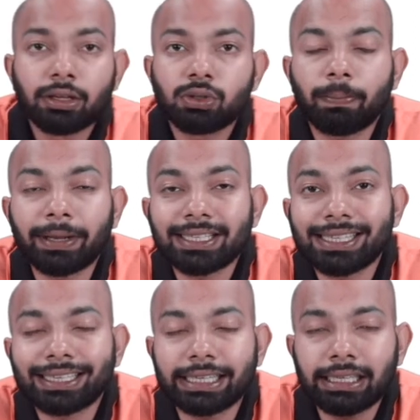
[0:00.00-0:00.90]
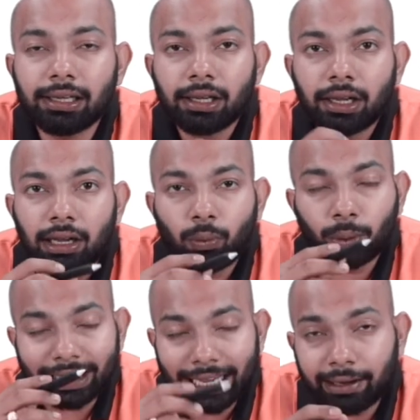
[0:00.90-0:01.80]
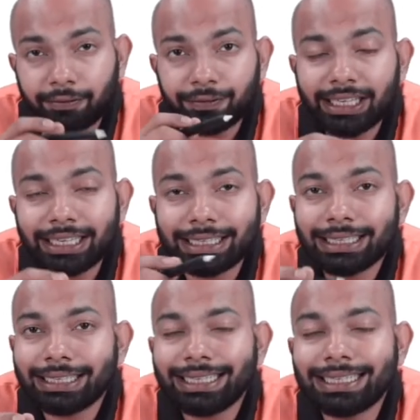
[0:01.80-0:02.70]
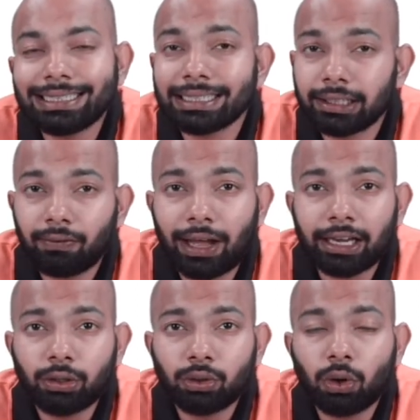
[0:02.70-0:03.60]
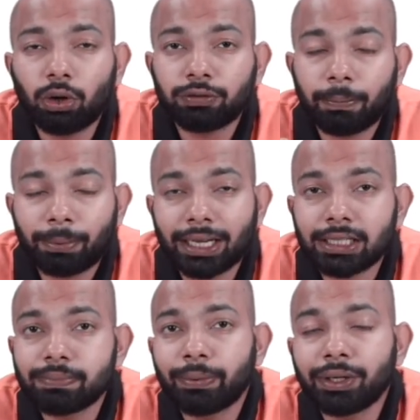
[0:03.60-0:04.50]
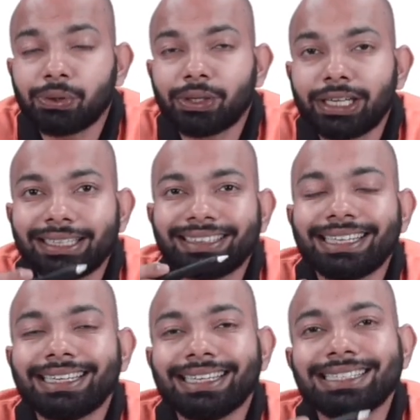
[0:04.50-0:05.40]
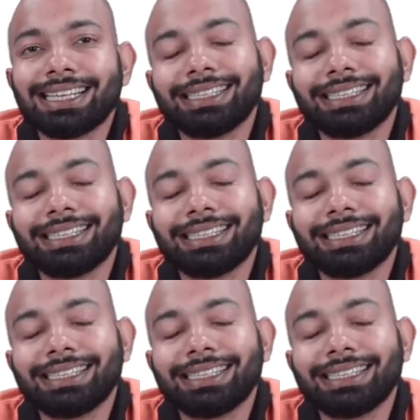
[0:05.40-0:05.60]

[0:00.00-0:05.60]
So basically, with every increase in the value of the price per unit, there is